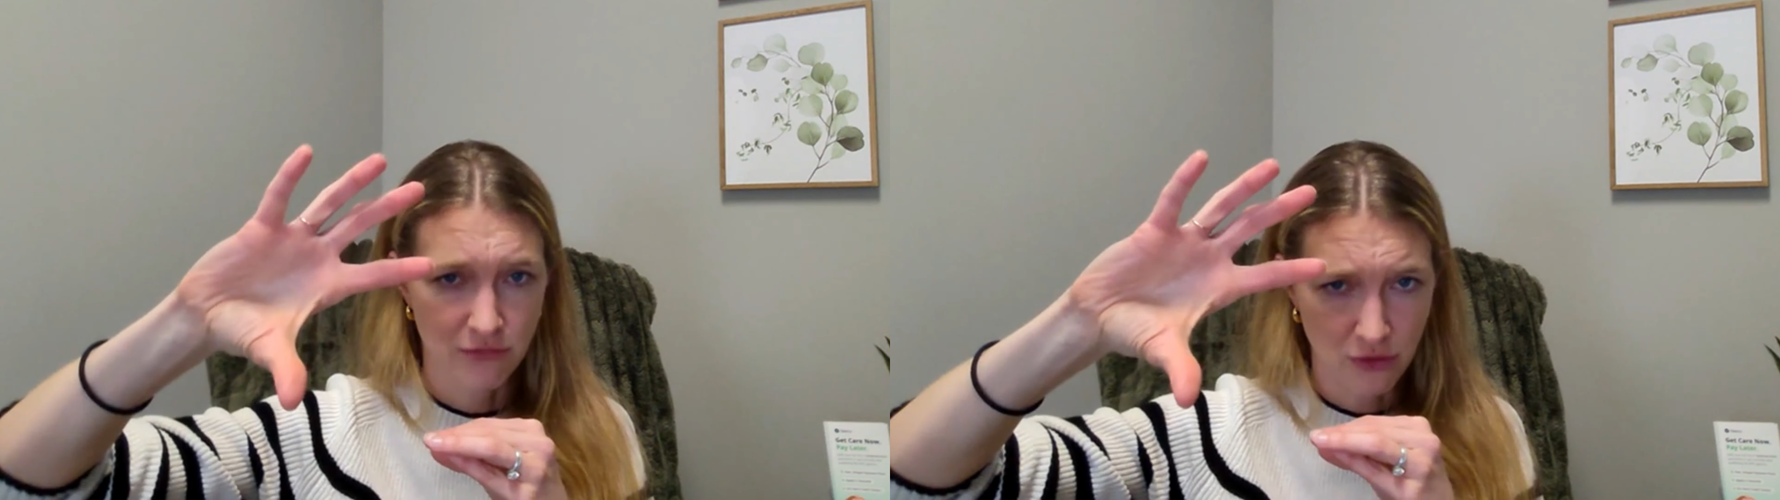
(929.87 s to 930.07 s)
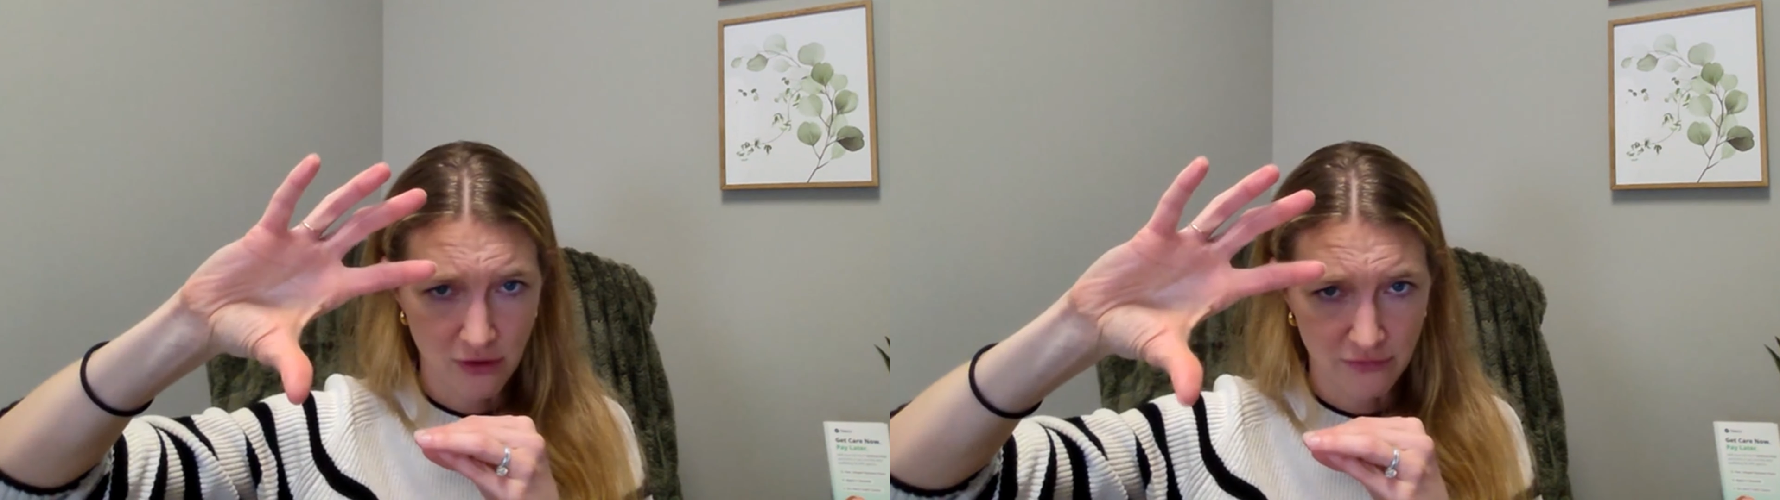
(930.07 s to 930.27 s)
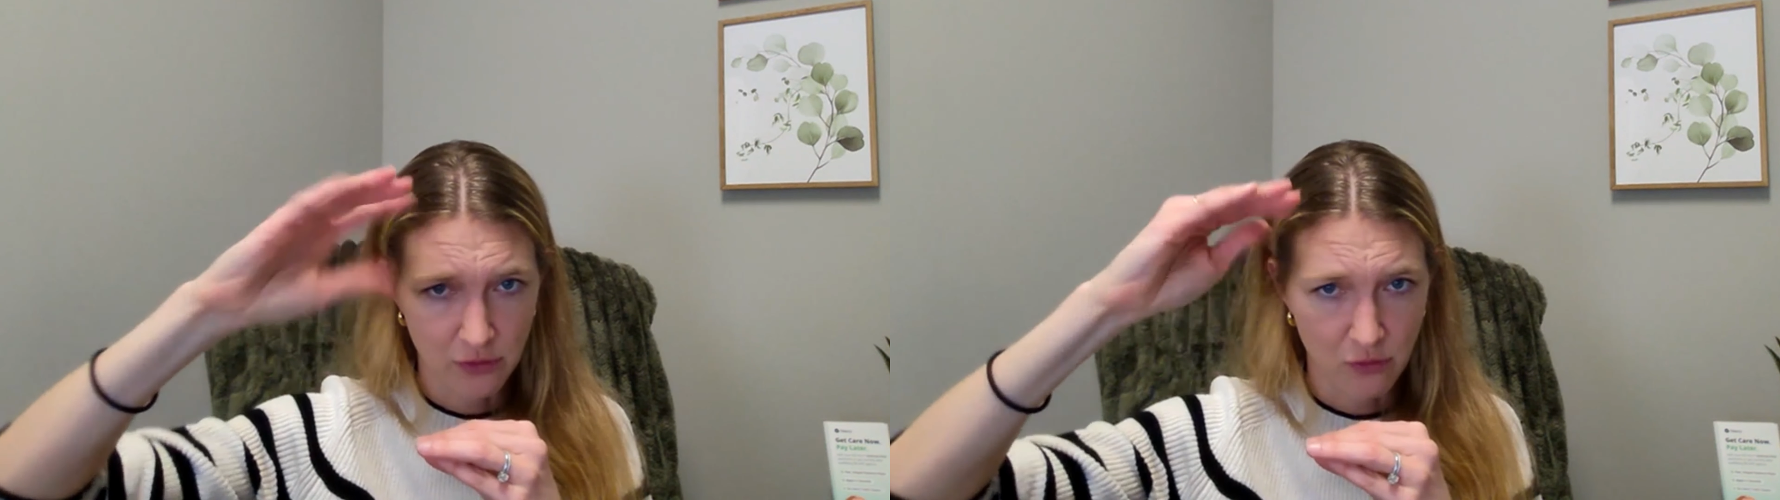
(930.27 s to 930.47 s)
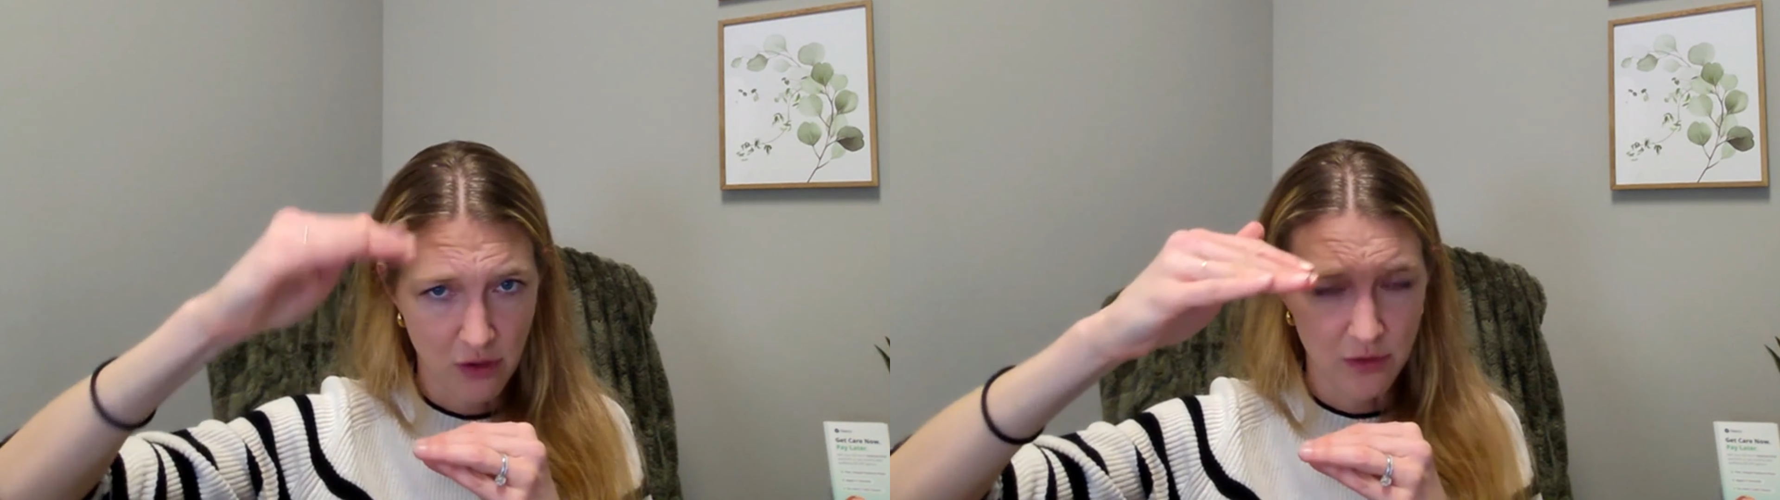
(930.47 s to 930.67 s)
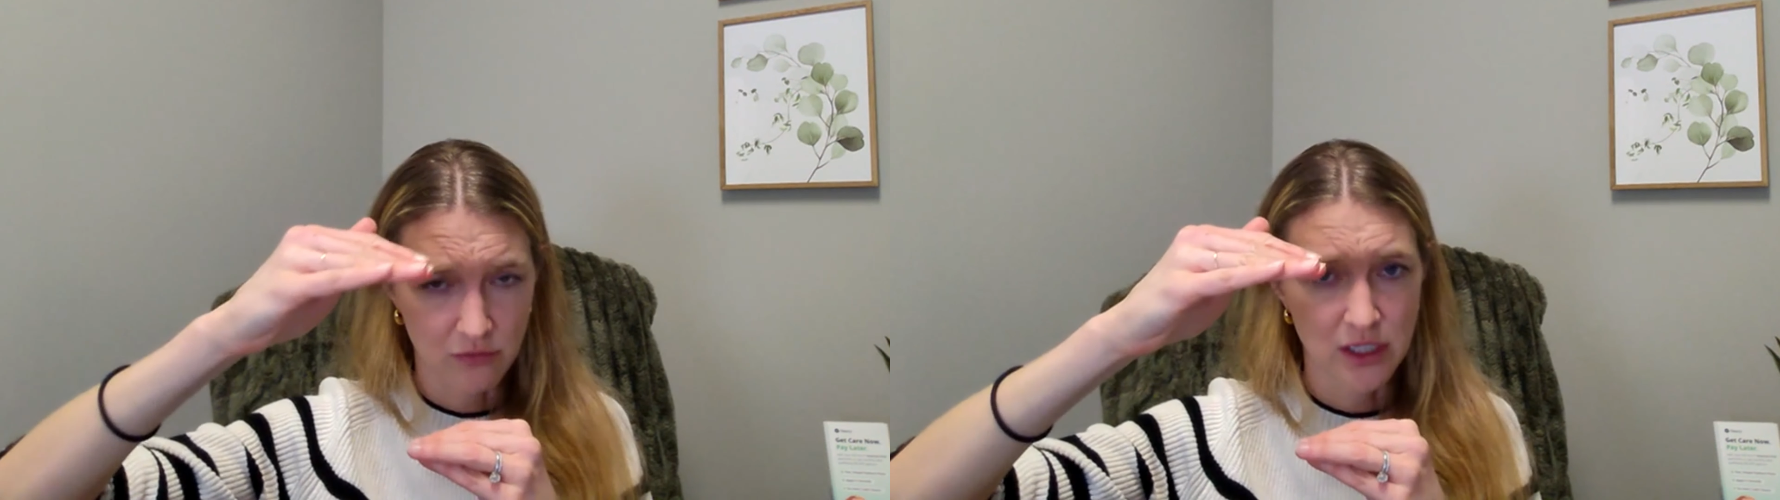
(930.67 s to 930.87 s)
throw off your
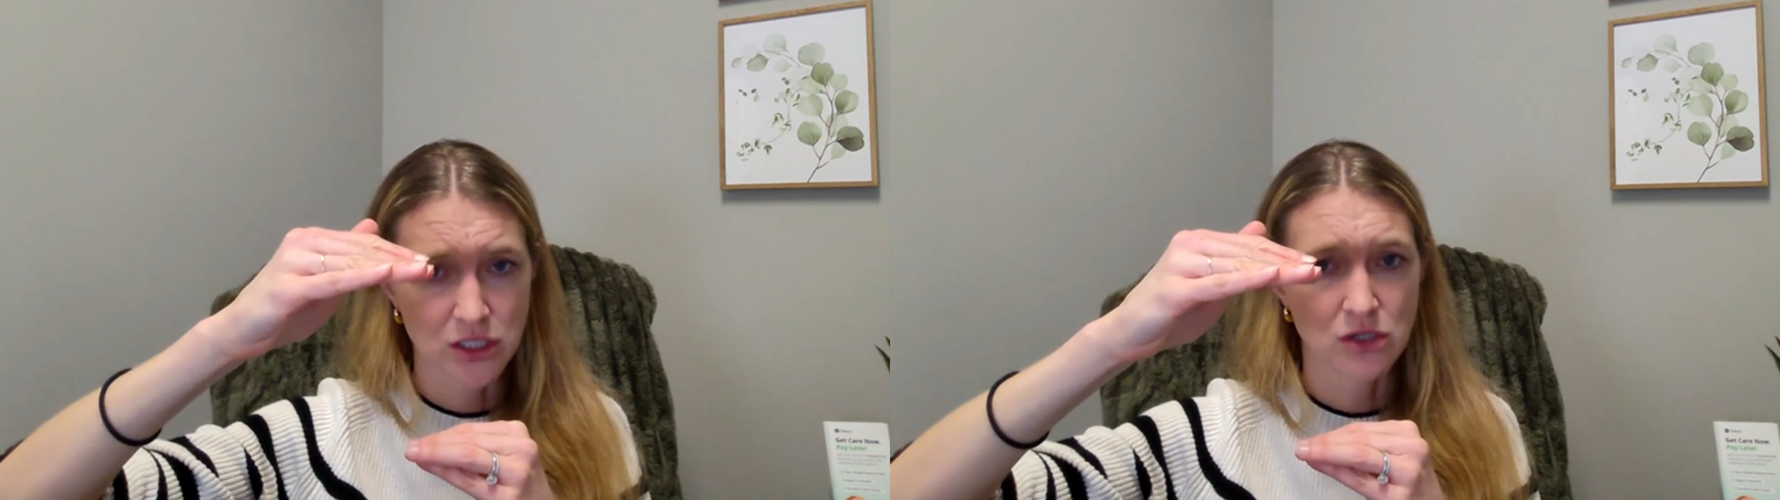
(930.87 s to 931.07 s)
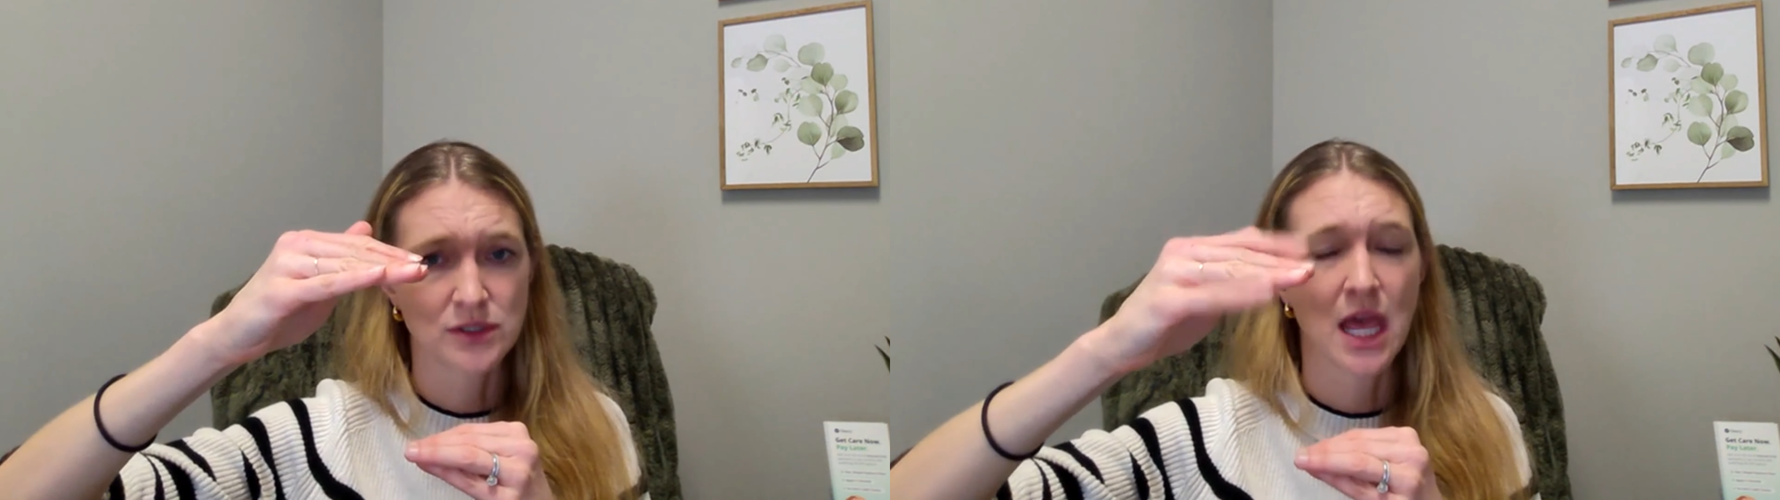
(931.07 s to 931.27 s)
hormone ratios.